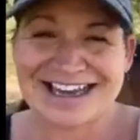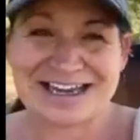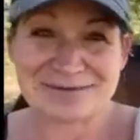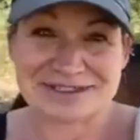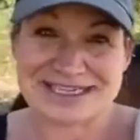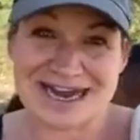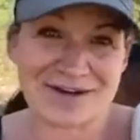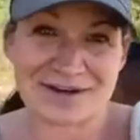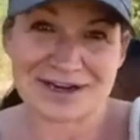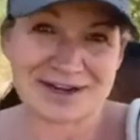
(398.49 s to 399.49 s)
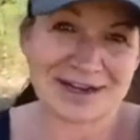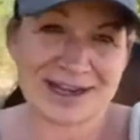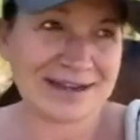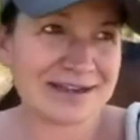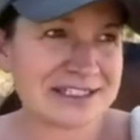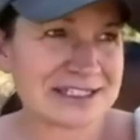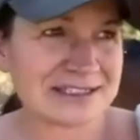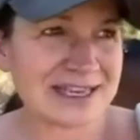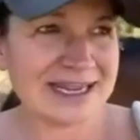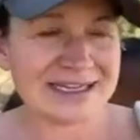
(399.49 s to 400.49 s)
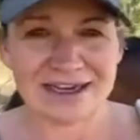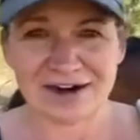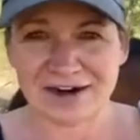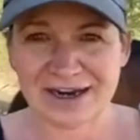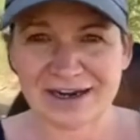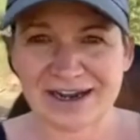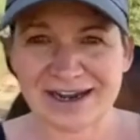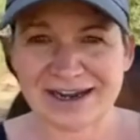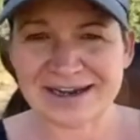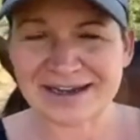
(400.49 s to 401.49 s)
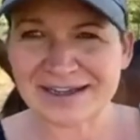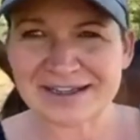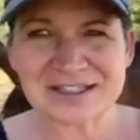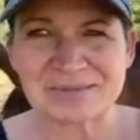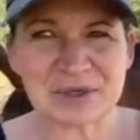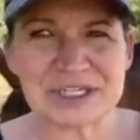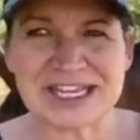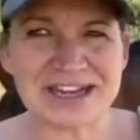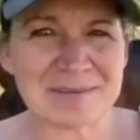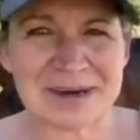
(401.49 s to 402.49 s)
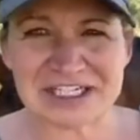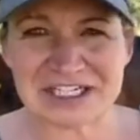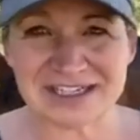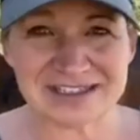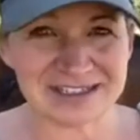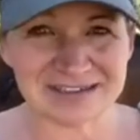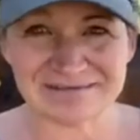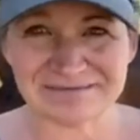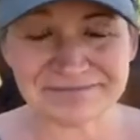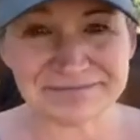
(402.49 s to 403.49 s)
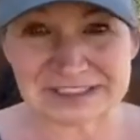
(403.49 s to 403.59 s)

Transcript: and he was down and just laying there, and he just put his head on my chest and